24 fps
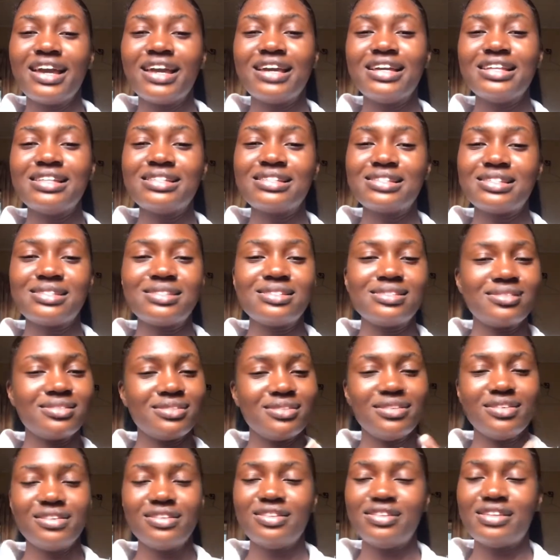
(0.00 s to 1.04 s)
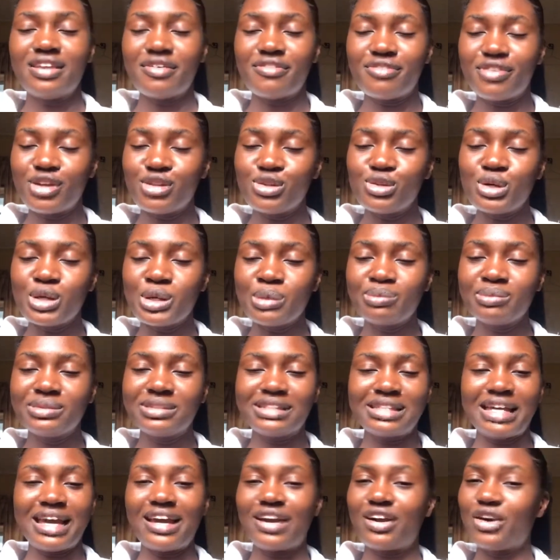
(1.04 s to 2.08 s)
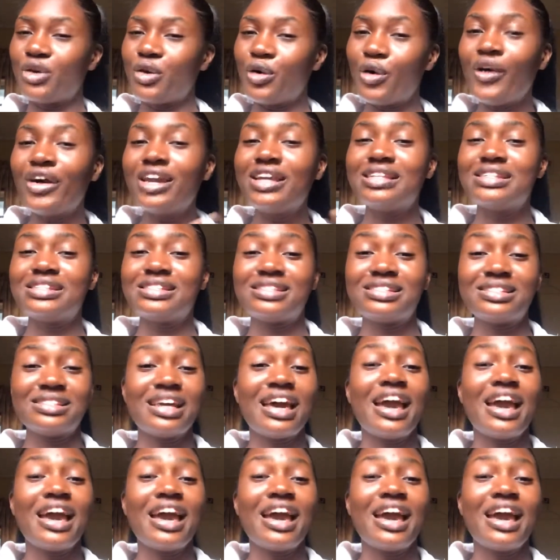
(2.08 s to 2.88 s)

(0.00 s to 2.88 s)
It's developed, like, or it